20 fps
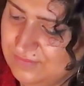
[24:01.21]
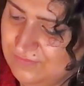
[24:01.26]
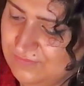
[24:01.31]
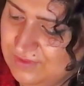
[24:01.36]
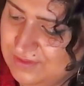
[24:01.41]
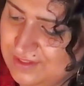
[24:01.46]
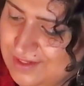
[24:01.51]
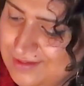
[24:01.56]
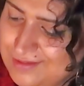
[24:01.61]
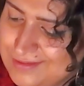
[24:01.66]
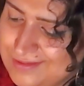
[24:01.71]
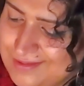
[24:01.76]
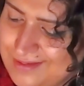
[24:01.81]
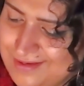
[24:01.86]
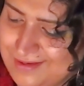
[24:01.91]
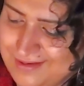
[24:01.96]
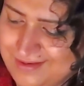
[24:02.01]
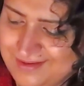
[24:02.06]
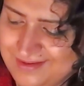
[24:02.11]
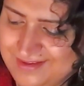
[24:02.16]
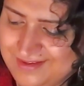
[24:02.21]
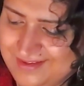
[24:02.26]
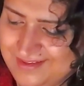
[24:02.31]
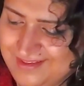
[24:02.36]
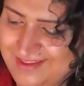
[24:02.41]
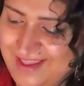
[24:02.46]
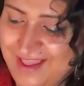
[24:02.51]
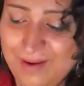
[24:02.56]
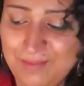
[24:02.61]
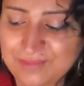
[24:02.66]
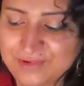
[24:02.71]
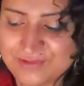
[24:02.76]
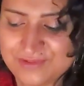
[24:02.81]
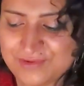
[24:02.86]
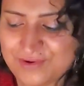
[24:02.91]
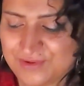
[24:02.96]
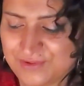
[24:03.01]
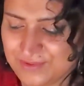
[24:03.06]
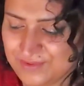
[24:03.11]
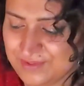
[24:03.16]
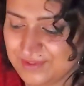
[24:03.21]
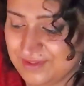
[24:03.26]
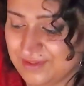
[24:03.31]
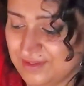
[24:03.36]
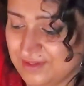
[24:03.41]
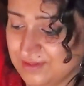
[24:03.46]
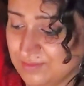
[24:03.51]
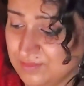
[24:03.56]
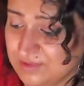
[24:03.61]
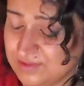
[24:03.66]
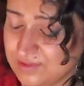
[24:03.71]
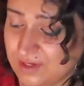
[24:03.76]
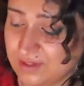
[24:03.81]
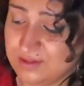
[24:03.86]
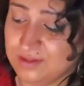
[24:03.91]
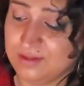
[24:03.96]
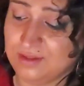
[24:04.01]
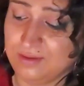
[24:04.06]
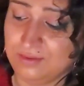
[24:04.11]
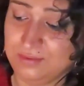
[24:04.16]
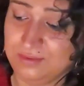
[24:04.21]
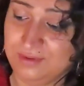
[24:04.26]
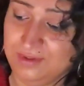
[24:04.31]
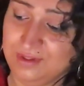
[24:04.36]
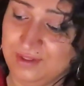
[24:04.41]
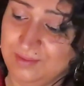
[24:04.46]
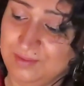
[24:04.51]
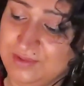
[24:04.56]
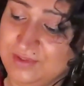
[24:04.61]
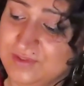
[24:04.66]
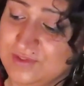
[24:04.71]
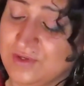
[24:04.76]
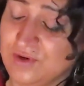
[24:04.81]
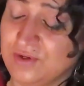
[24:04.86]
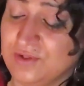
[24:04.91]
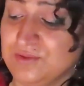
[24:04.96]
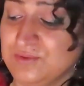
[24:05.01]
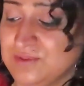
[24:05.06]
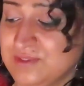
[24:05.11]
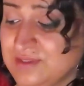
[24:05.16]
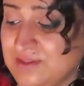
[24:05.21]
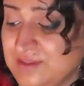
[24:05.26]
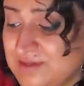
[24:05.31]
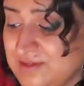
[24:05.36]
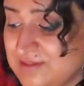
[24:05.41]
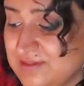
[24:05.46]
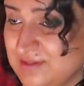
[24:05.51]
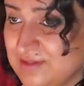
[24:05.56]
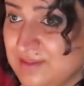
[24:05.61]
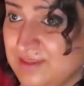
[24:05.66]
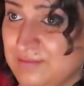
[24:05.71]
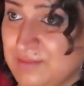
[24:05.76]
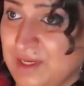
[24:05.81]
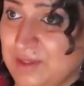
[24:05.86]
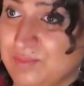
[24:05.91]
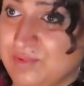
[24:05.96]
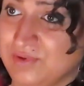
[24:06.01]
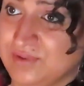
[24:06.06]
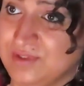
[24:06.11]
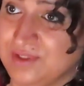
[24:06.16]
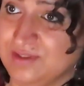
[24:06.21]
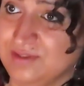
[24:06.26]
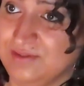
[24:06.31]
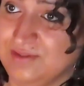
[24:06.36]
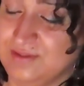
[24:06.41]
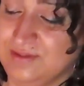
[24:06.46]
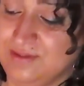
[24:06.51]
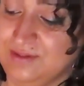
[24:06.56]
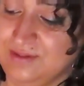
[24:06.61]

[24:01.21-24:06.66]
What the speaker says: Fantastic. I'm gonna start using these. I'm excited now. I'm gonna start using these in my projects.